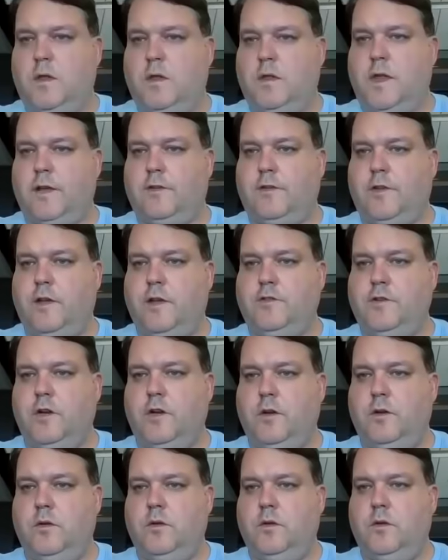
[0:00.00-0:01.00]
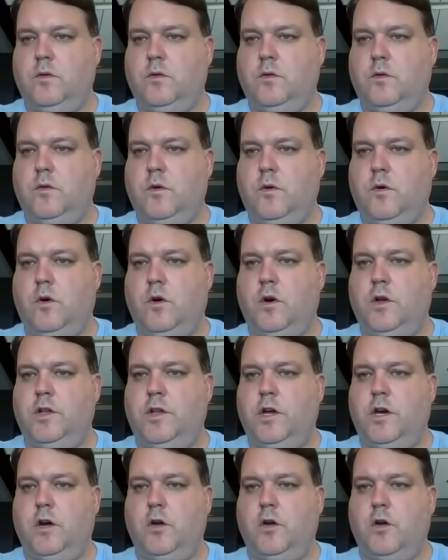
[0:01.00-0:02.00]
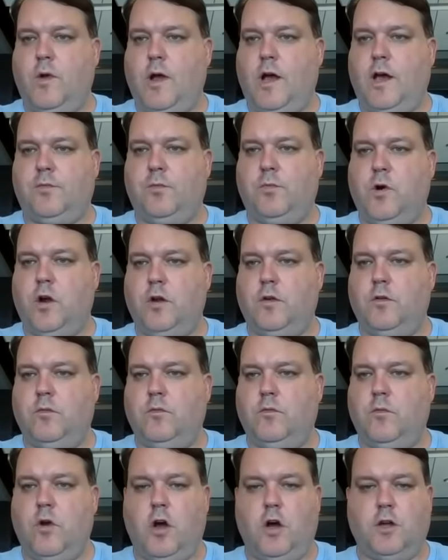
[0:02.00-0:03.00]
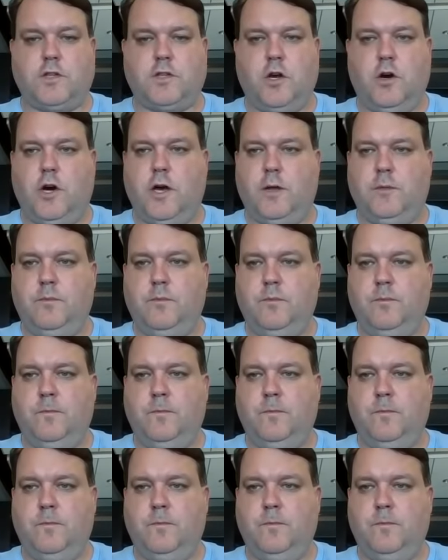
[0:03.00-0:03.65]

Thanks, Andrea. On to Ross Martin. Ross, go ahead.